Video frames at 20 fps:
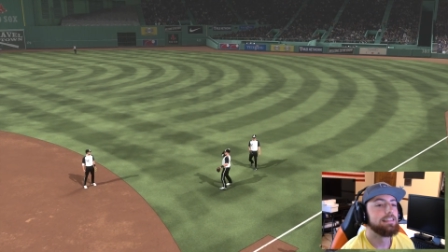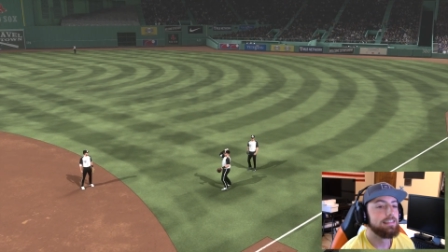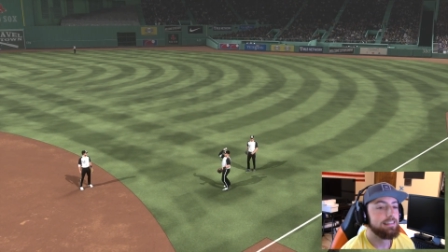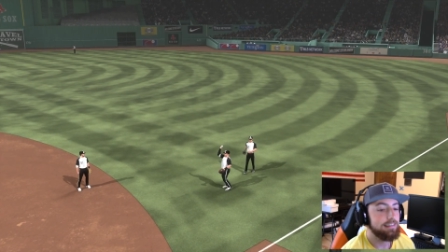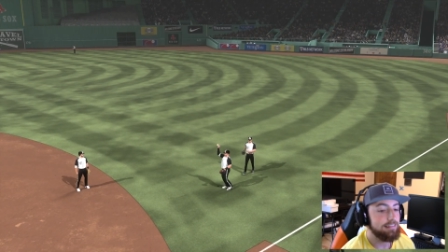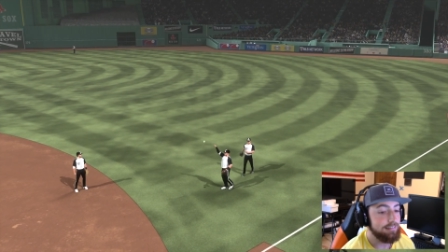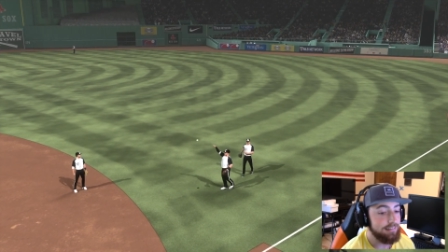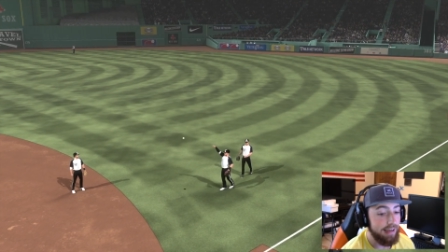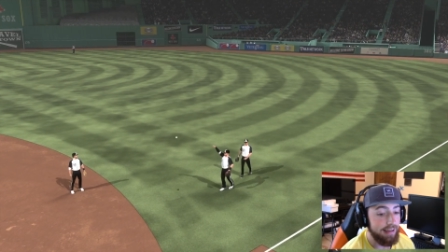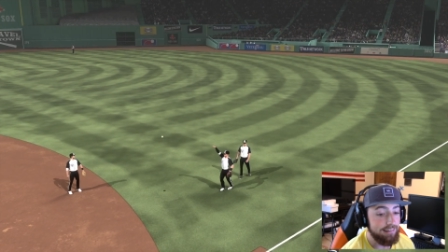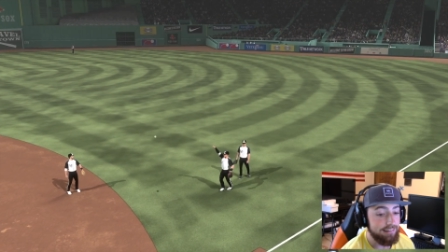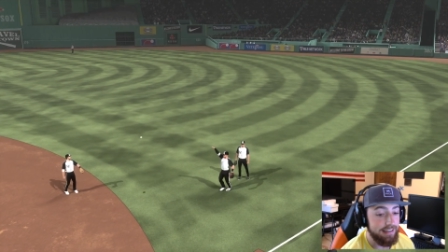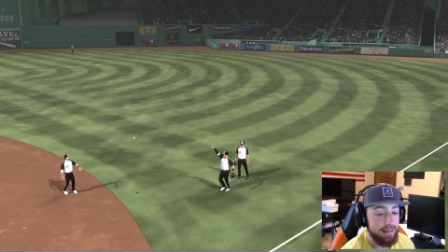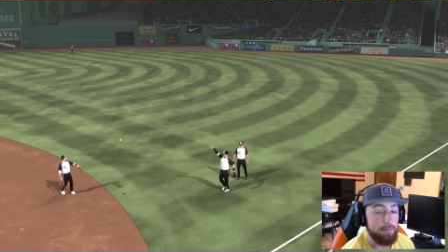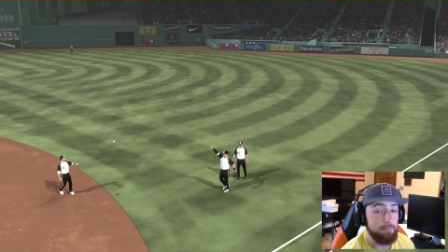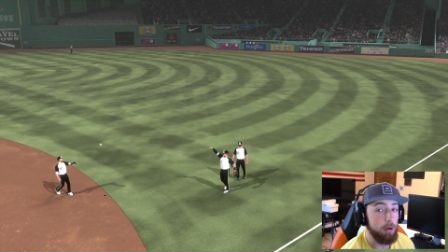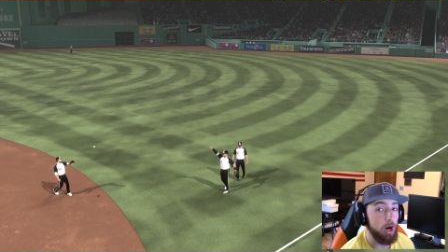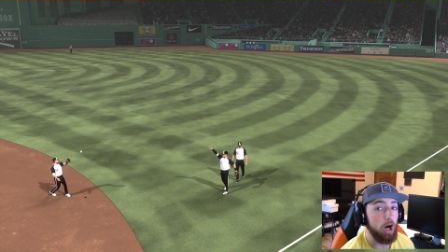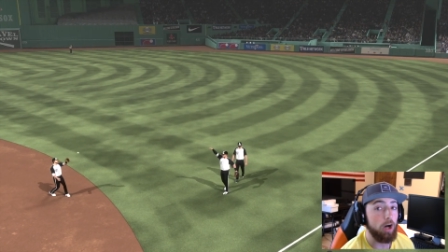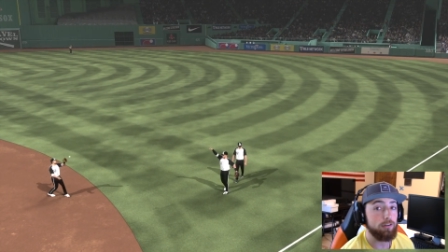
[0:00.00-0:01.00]
This guy's
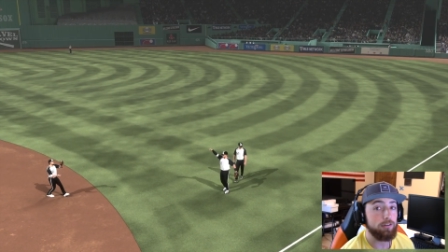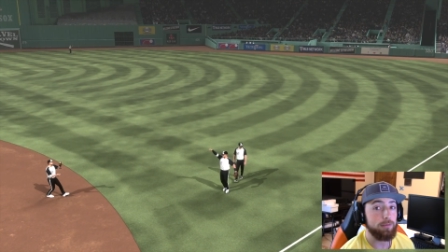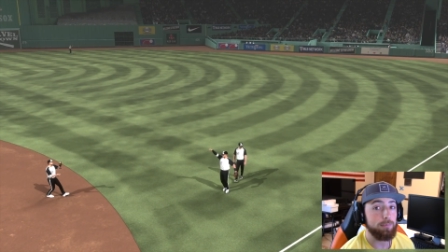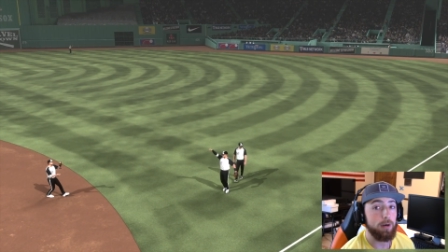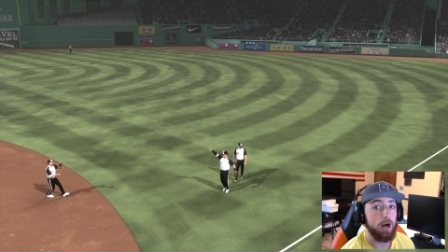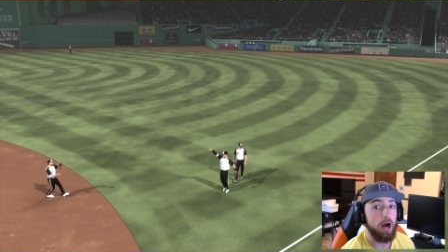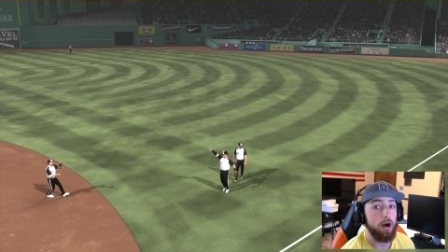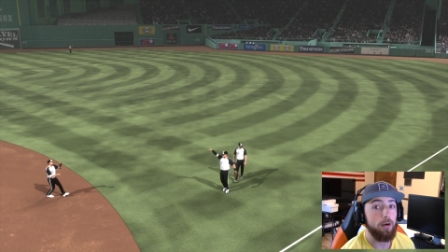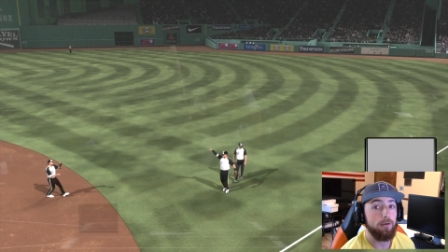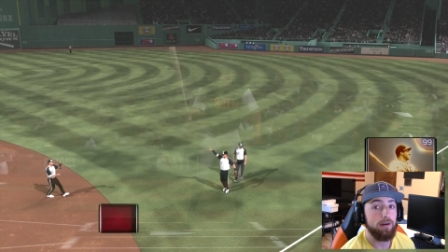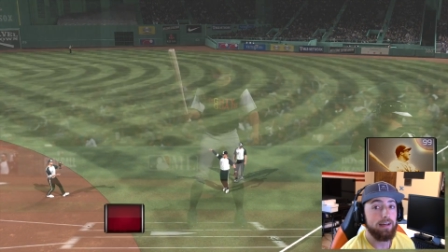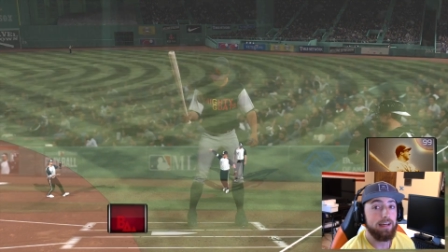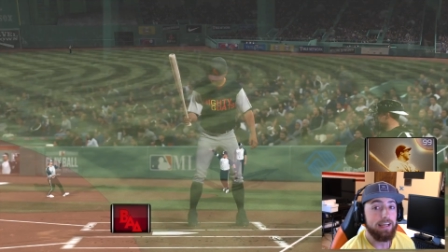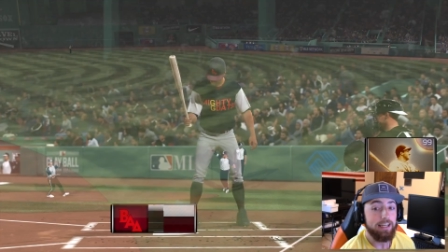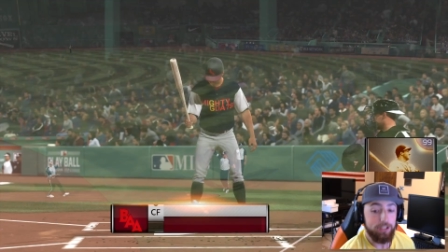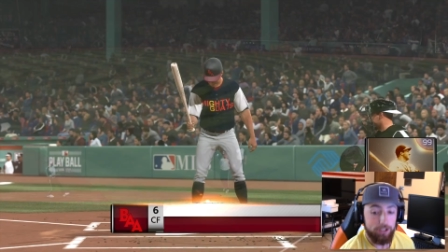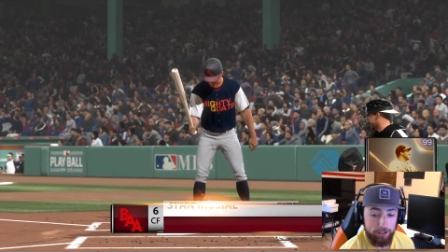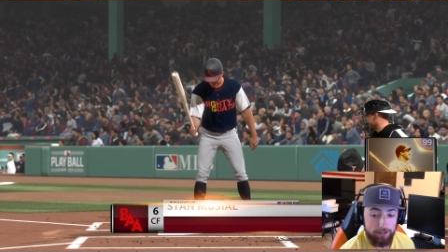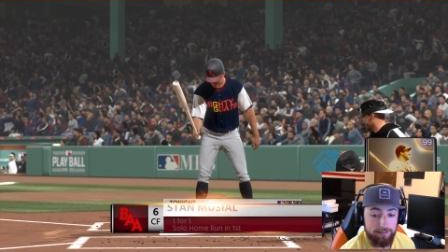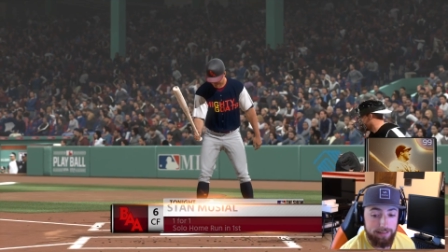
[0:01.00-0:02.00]
getting ballsy, bro.
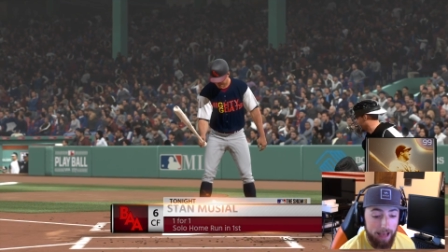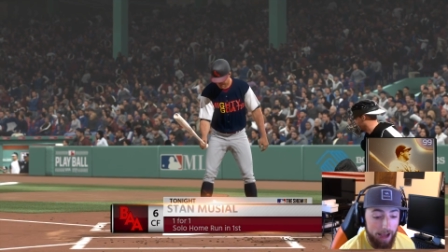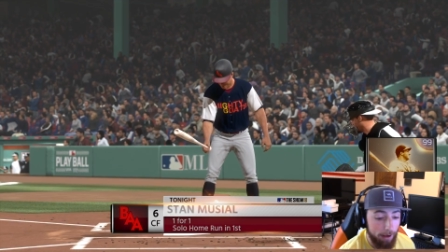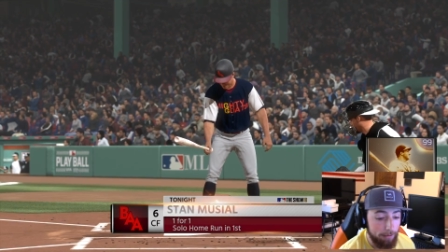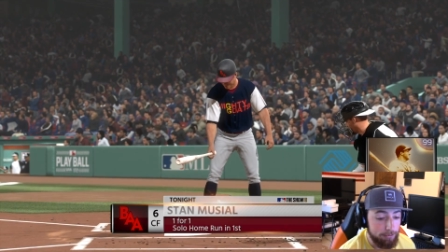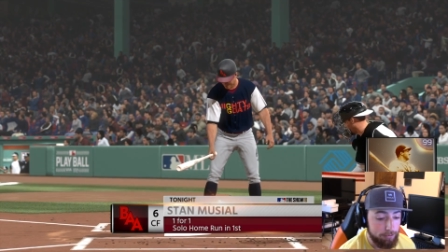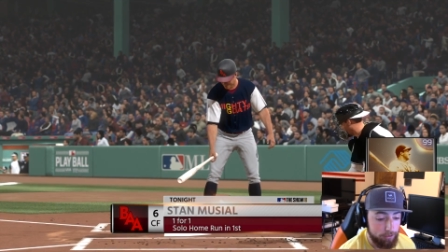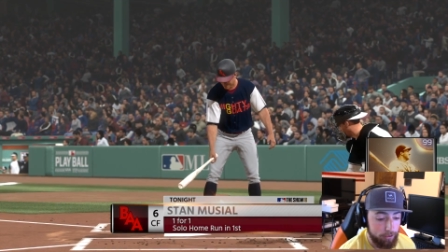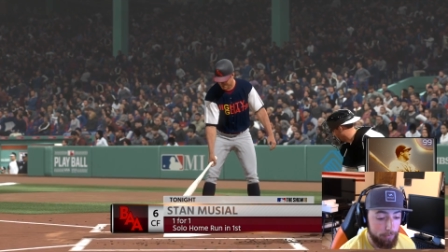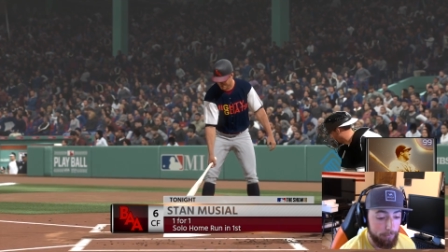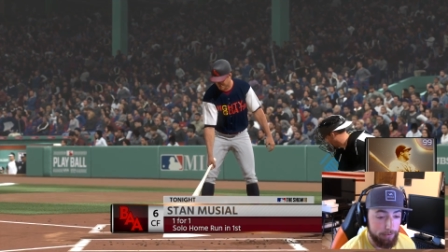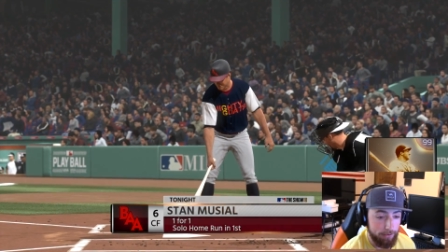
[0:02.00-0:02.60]
You're down 2,